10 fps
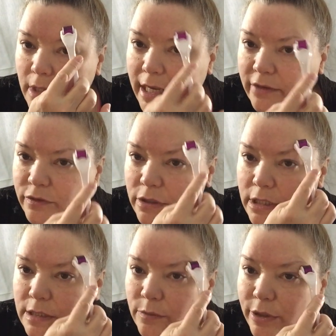After
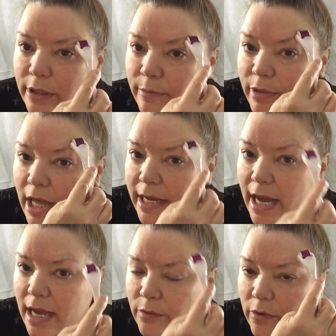this, we're going to apply
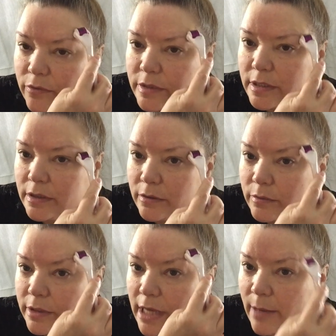high rows
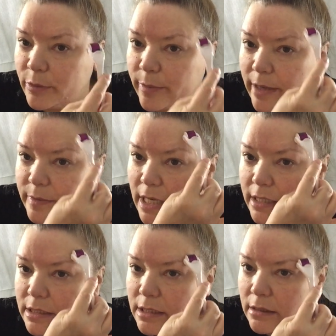with copper
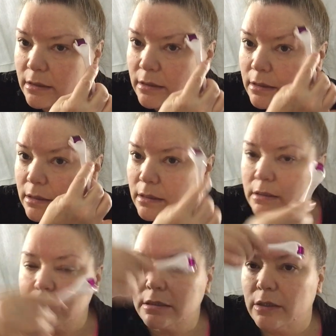peptides.
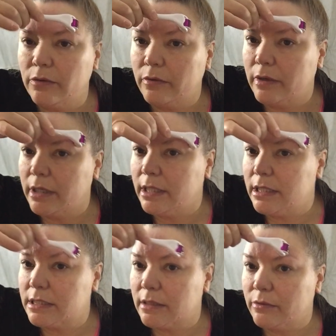So
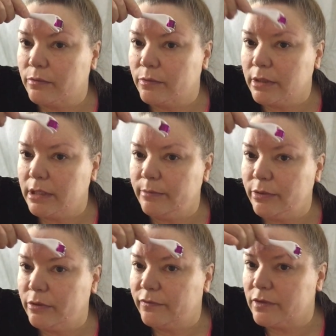it's a really
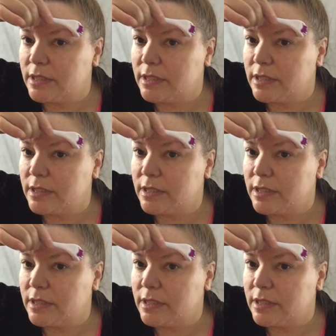beautiful